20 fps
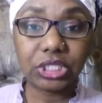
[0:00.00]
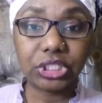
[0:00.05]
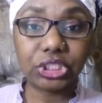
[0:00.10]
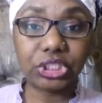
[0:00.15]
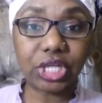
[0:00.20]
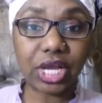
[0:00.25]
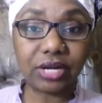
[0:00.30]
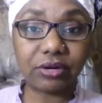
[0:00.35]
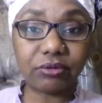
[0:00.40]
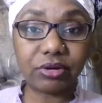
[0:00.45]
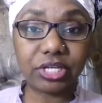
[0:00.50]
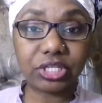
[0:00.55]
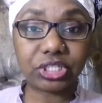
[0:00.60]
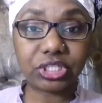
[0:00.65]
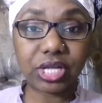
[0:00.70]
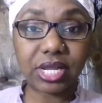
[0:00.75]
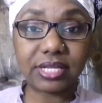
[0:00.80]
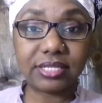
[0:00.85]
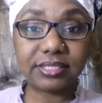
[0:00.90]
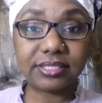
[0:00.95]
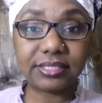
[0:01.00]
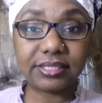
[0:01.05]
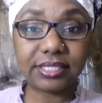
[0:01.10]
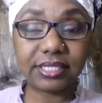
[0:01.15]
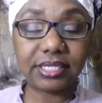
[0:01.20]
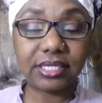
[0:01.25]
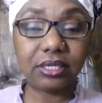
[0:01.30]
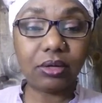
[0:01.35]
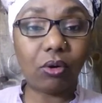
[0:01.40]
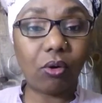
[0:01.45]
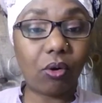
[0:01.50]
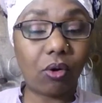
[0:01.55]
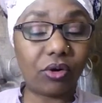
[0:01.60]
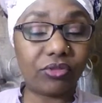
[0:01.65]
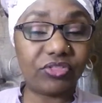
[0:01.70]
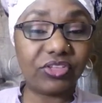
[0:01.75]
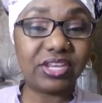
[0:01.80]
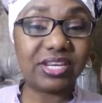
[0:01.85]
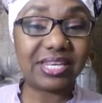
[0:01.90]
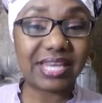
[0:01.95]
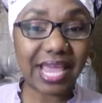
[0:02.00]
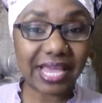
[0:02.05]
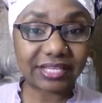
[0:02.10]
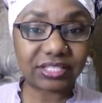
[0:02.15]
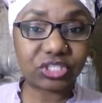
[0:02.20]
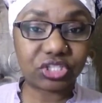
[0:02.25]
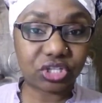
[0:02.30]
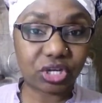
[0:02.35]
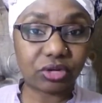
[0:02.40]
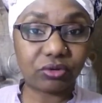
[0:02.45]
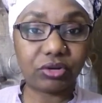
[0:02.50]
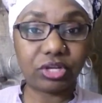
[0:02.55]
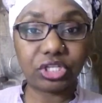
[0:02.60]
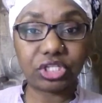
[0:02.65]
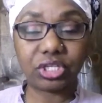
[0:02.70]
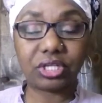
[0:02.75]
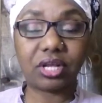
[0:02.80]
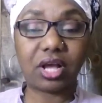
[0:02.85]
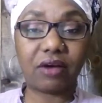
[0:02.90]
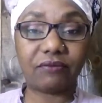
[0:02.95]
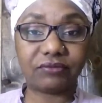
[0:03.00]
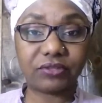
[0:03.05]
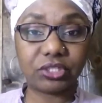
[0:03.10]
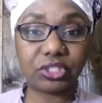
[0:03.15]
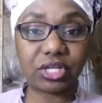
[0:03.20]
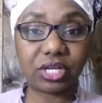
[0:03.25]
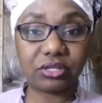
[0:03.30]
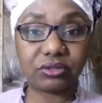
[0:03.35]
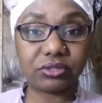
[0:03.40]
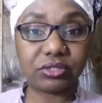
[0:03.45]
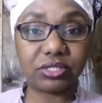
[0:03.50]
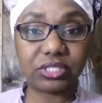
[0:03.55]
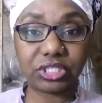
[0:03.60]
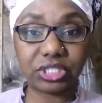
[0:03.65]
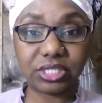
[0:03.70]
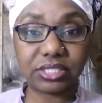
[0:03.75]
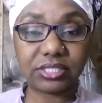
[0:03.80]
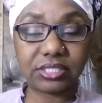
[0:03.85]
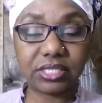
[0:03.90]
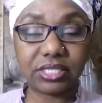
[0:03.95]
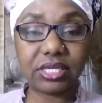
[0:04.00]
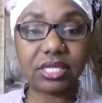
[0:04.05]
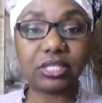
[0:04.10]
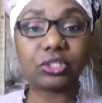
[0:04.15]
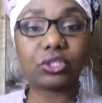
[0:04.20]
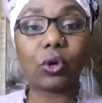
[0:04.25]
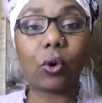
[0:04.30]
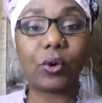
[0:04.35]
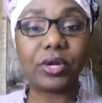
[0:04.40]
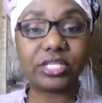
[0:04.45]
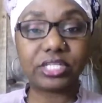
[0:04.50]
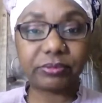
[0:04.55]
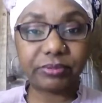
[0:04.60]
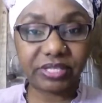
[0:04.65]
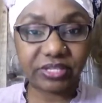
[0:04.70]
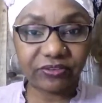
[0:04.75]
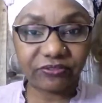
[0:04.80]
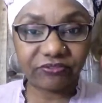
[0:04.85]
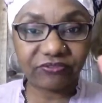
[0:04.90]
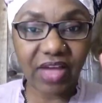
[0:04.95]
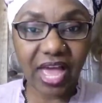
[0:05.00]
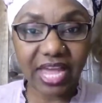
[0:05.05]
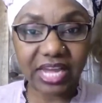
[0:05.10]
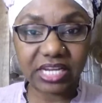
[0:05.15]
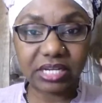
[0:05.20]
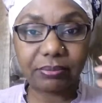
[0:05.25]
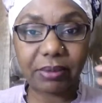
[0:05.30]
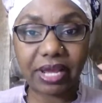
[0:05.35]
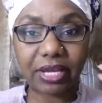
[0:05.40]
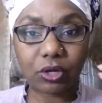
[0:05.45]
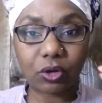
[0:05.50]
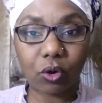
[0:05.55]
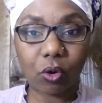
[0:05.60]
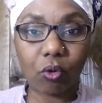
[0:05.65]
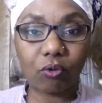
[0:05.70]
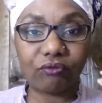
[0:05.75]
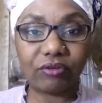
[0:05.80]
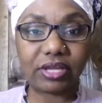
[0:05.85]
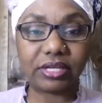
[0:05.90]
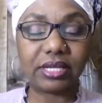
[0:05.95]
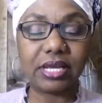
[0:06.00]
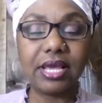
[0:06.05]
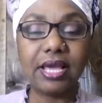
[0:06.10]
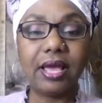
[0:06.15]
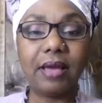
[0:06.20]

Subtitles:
Generation Z or the next generation after Generation Z is going to be defined by COVID